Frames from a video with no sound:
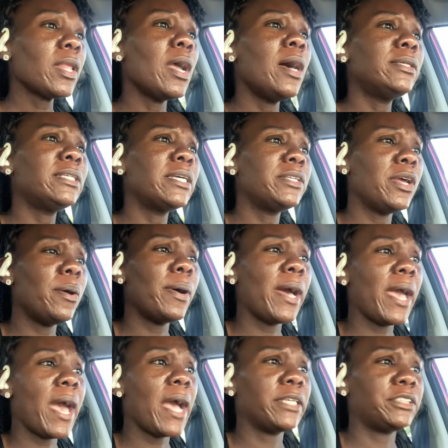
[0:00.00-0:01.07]
I was like, no, I
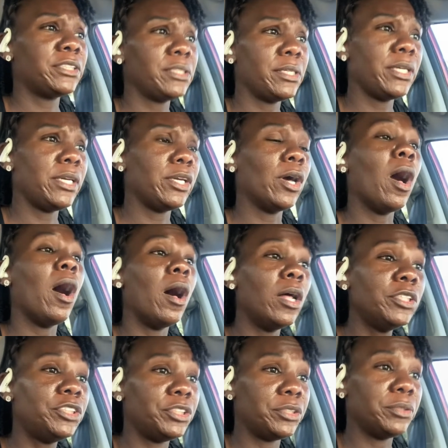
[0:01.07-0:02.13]
actually
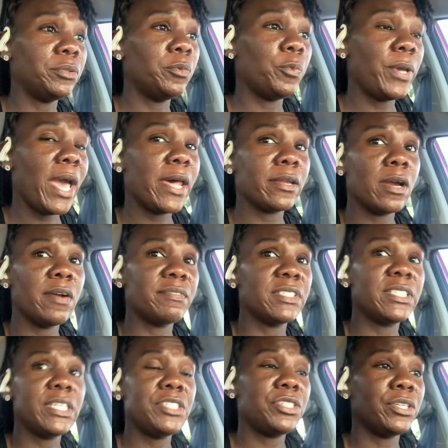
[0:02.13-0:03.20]
called you. We had a
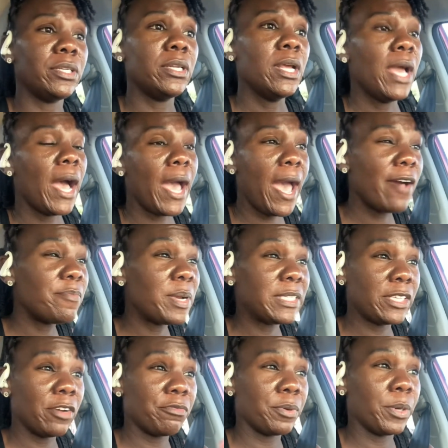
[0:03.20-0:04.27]
conversation. I have
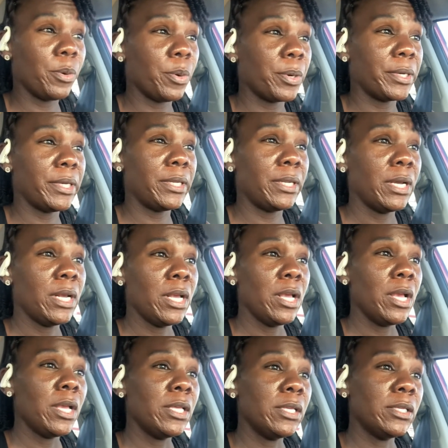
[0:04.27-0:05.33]
myself recorded
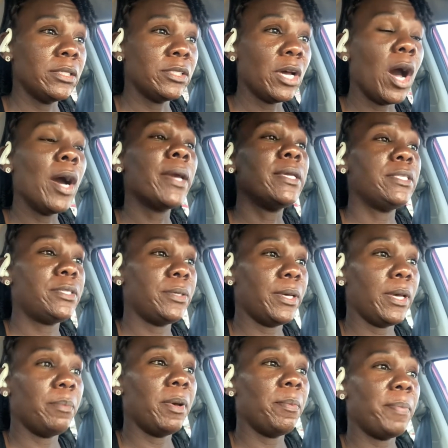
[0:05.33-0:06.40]
talking to
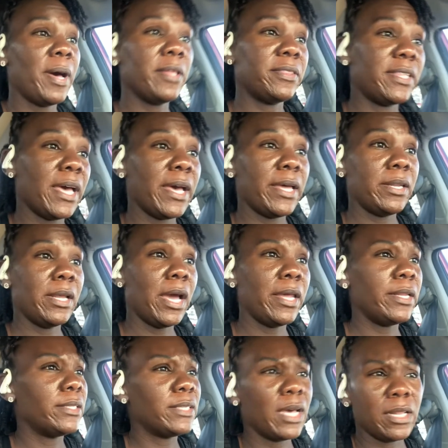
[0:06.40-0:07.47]
him about that. I
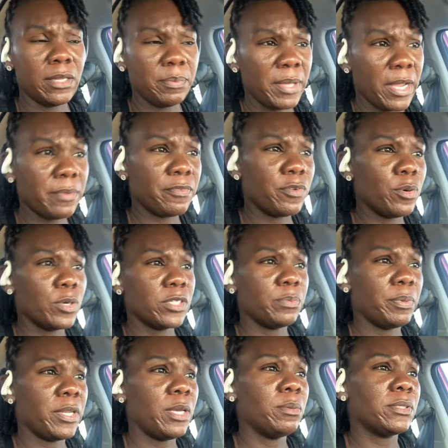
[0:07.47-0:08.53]
didn't tell him that, of course,
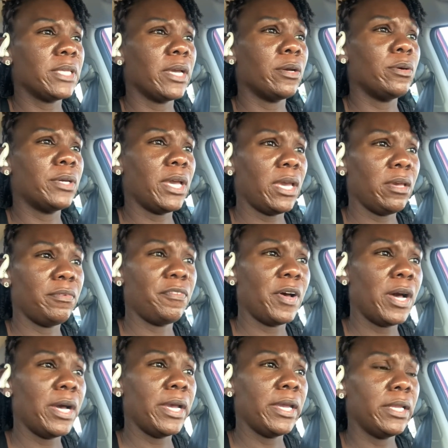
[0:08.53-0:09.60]
but he was like, okay,
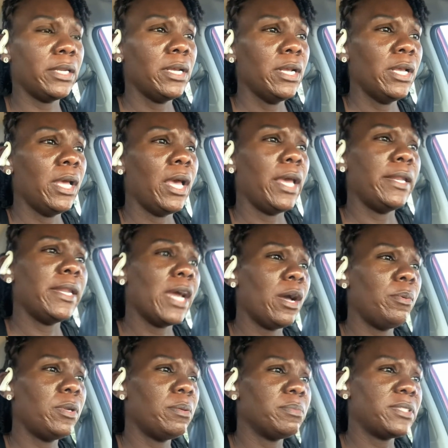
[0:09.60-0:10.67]
fine. And now
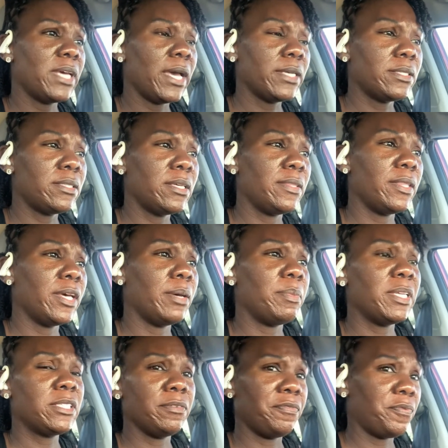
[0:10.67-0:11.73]
when I'm texting them,
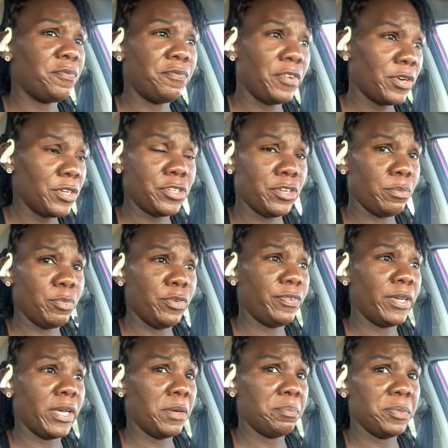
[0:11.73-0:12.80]
it's a furniture
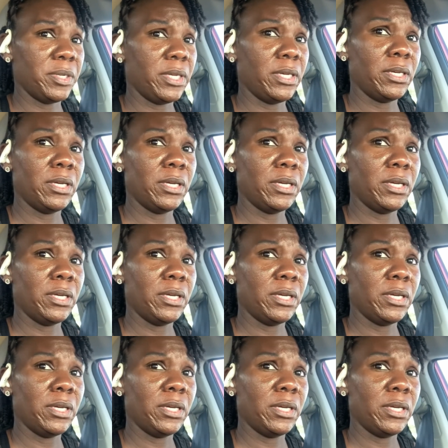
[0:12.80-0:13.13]
moving company.